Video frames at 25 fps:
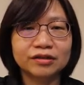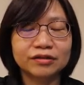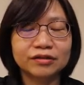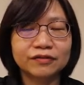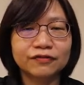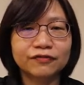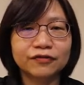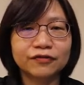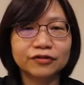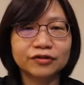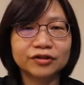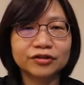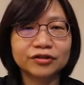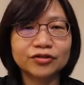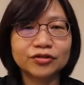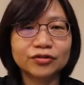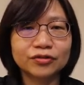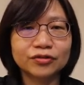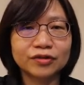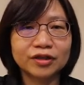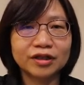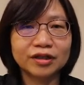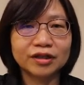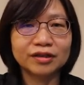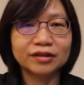for the
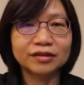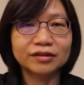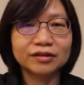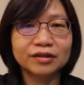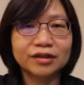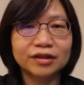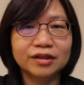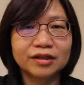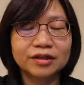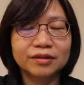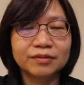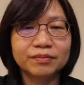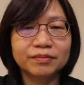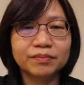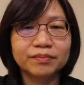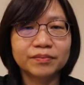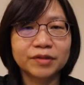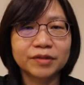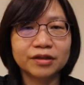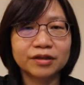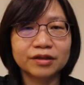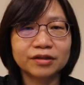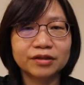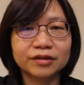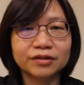solar
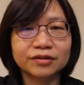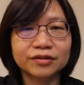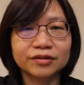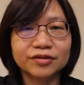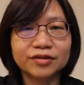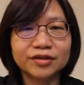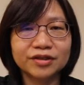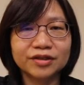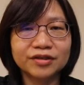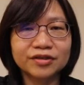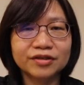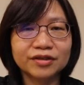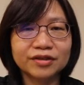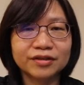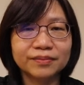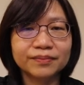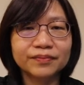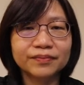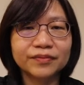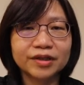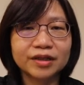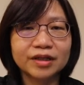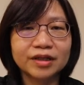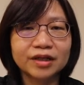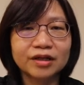system,
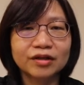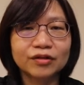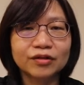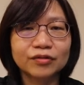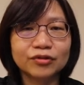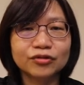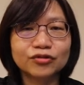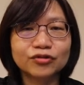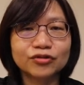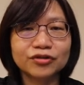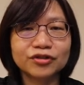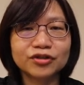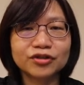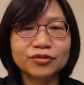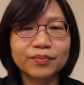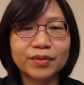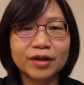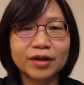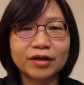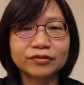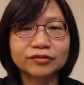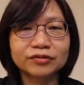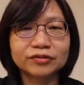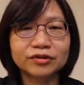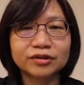which is
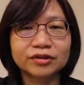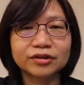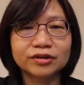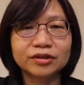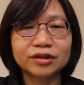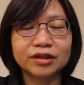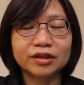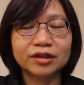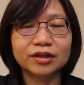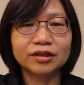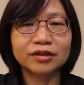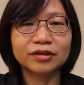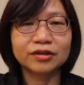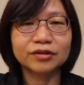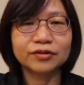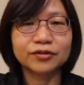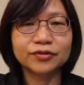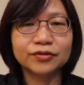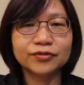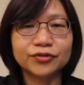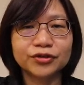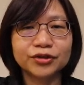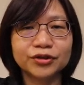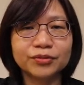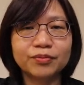about
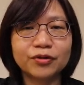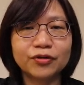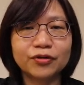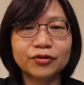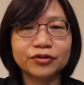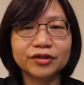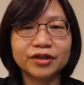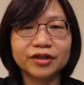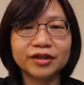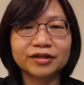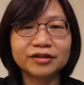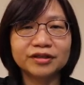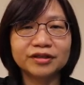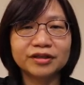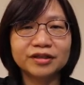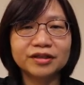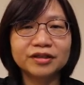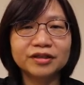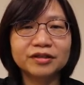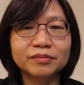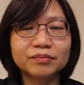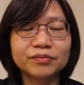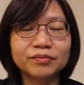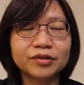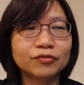3.18
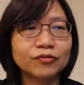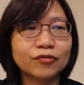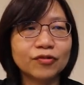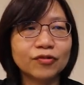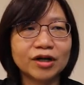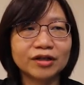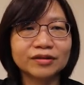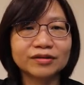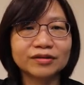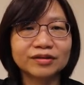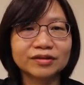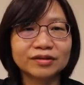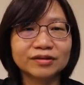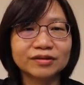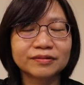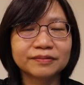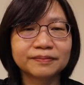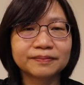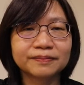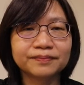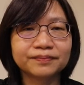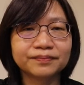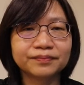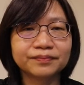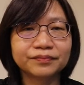per watt.
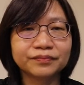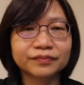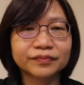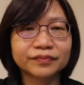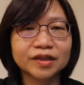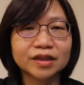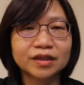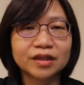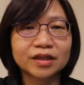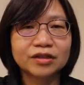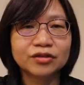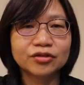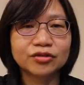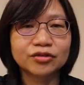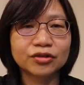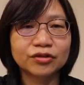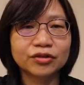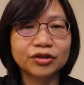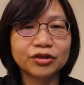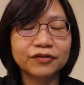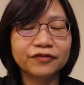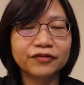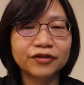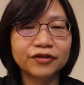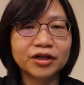So
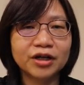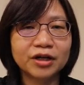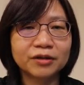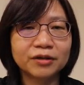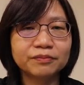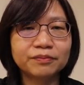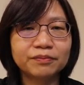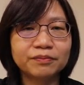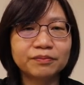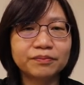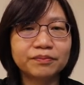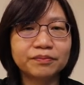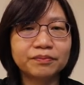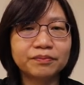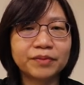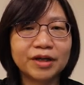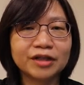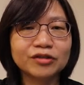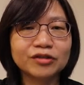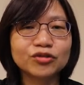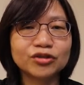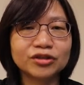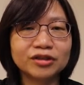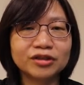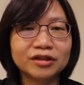if you have
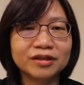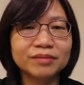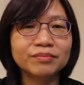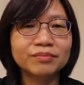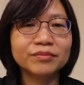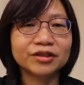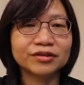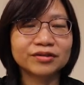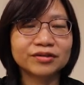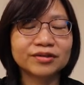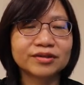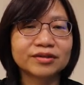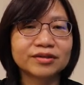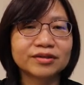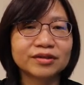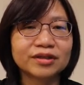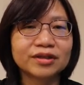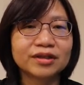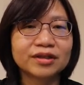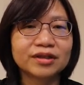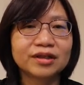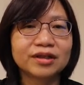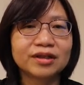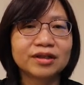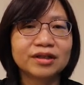budget limit,
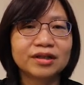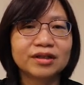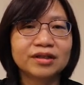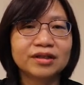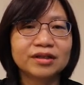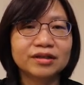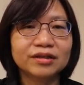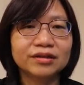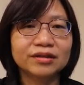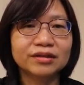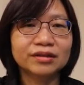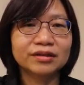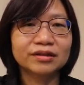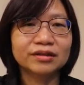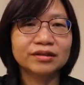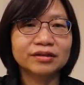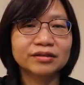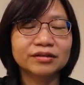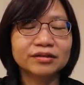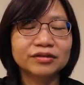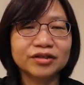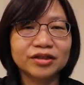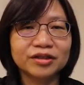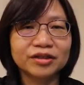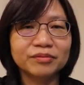
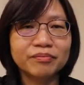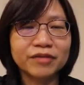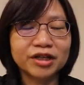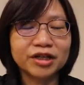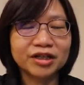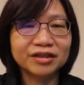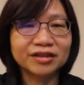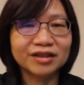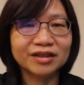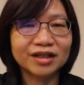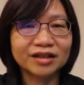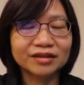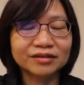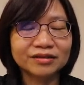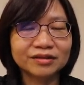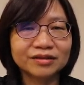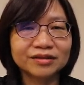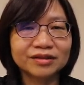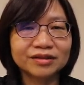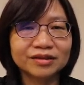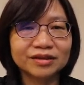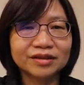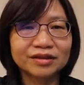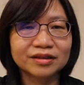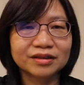it may not
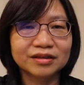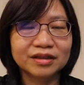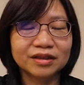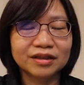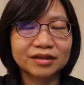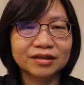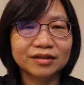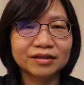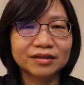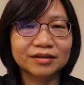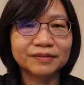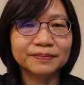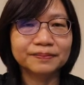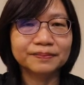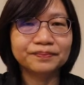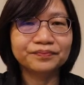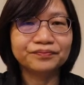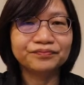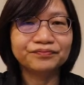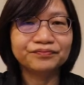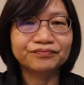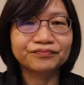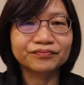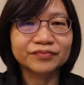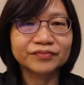
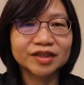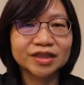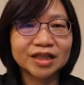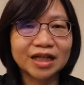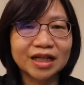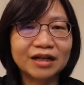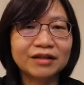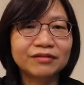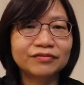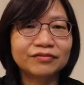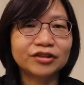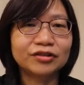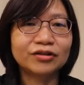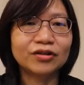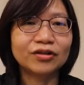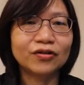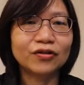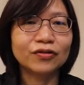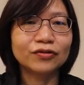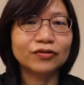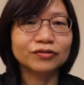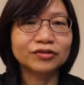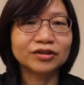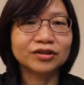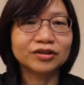cover
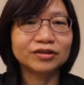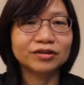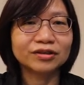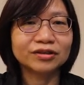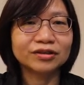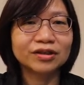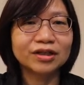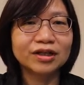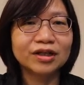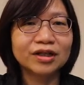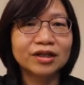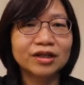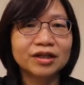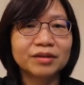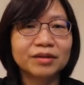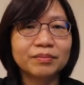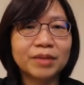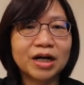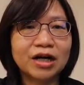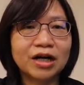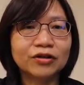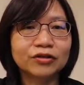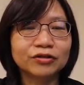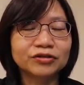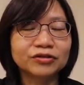all the
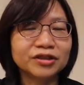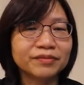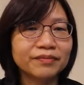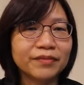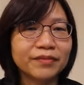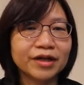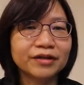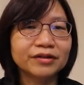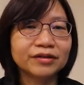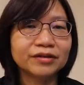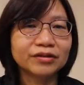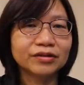power demand.